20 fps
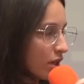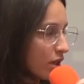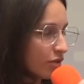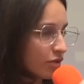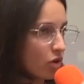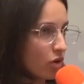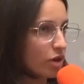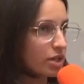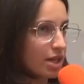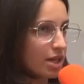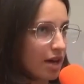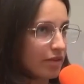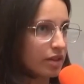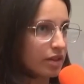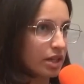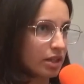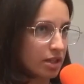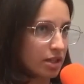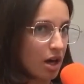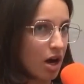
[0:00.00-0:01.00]
Of course,
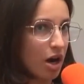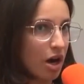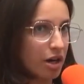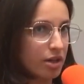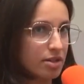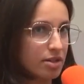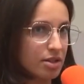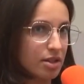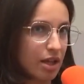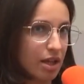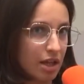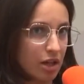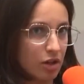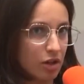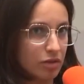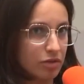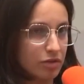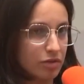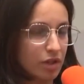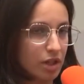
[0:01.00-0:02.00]
having the hard skill
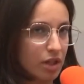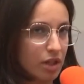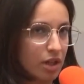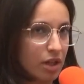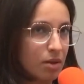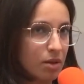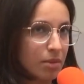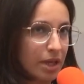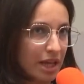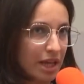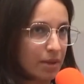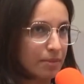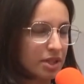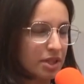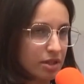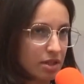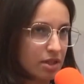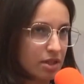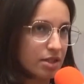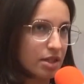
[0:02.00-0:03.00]
of being
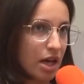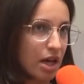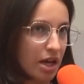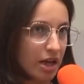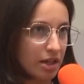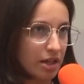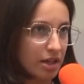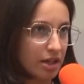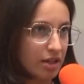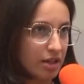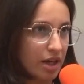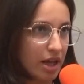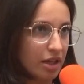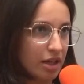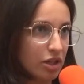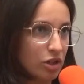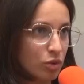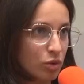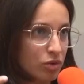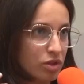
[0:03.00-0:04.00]
able to design
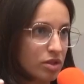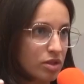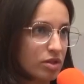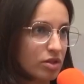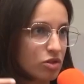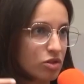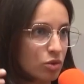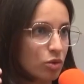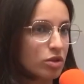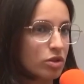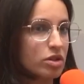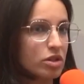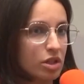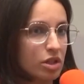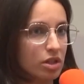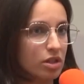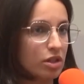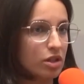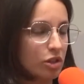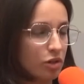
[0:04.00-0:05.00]
and use tools
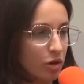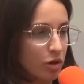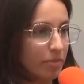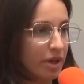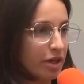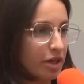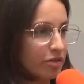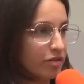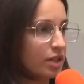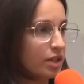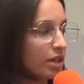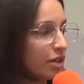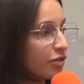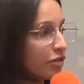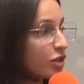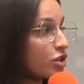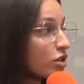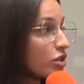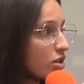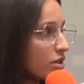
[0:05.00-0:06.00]
to your benefit and
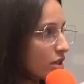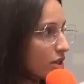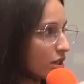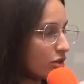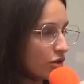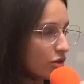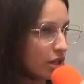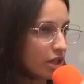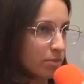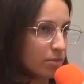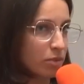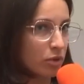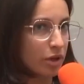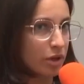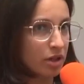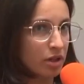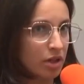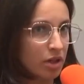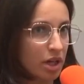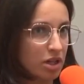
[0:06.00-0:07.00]
efficiency is really
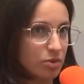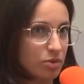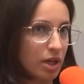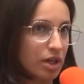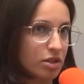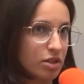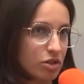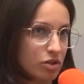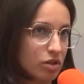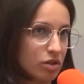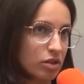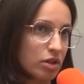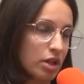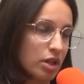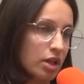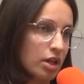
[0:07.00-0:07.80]
important, as well as to